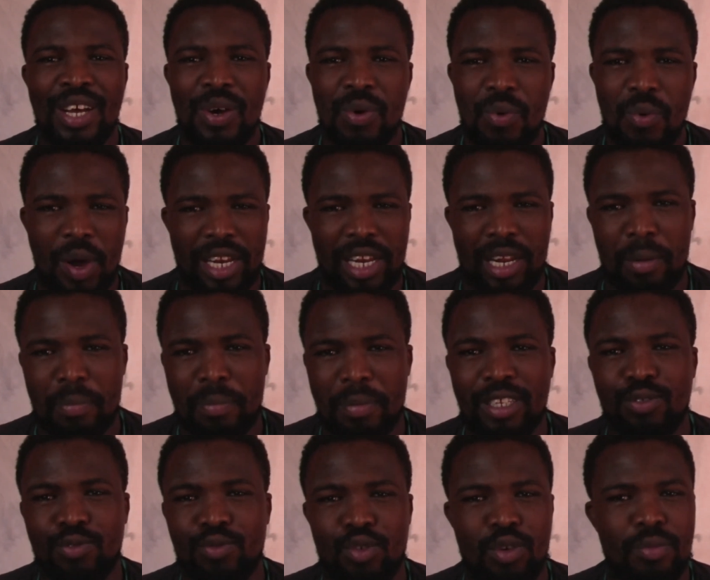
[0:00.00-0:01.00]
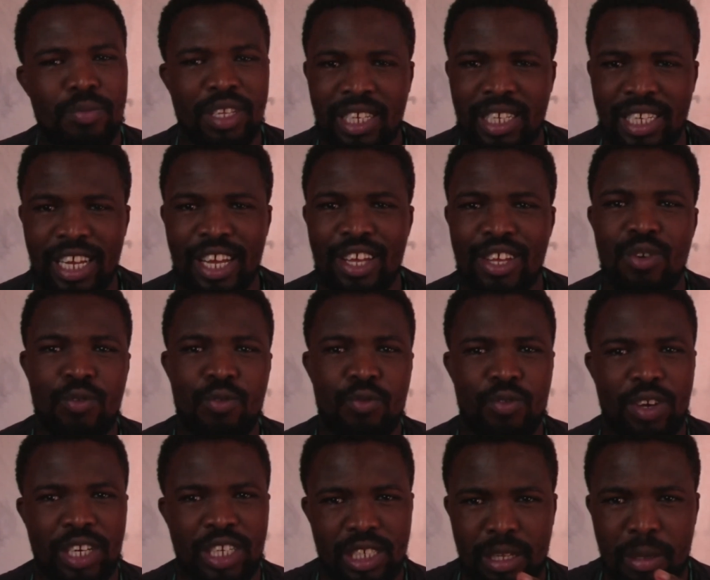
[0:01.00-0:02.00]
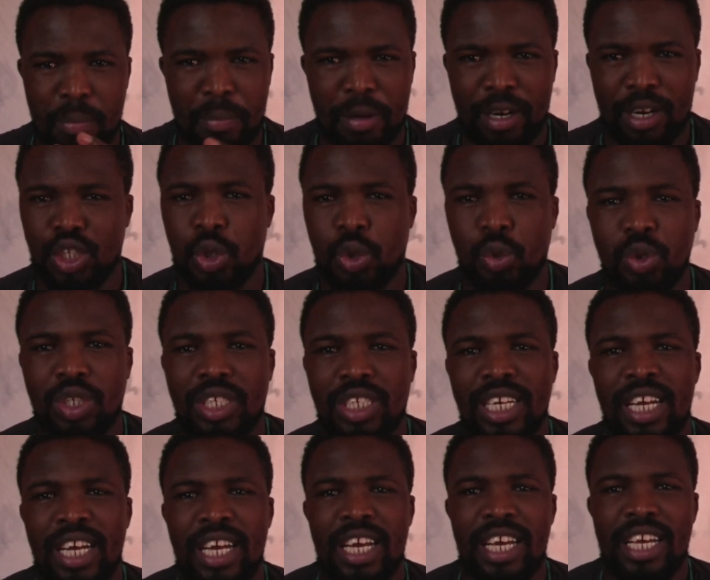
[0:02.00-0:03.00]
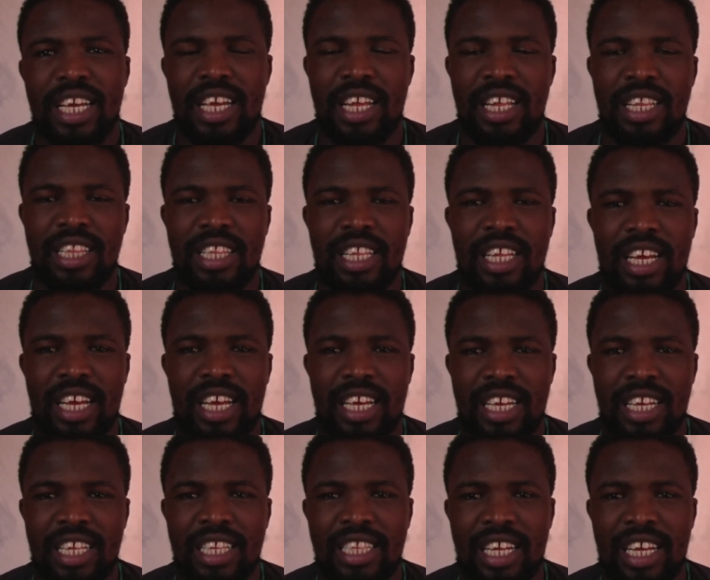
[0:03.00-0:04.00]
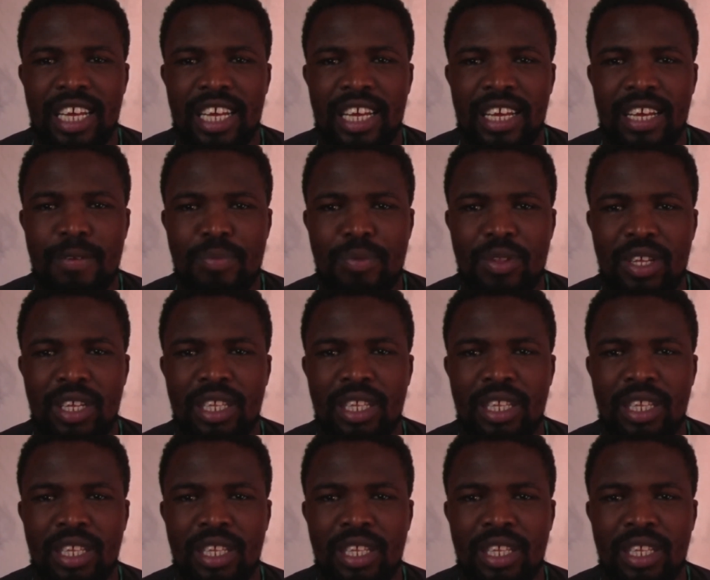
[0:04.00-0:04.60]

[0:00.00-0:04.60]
what happens from the day you fetch the parachute in the